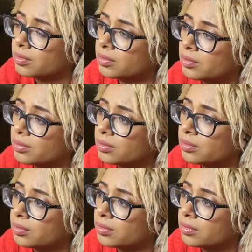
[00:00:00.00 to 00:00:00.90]

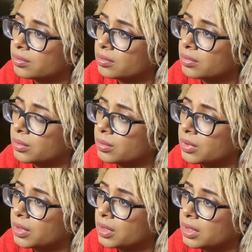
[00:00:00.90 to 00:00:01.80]

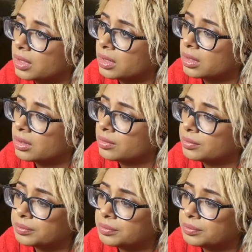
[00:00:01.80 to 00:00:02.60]
No words are spoken by the person on screen.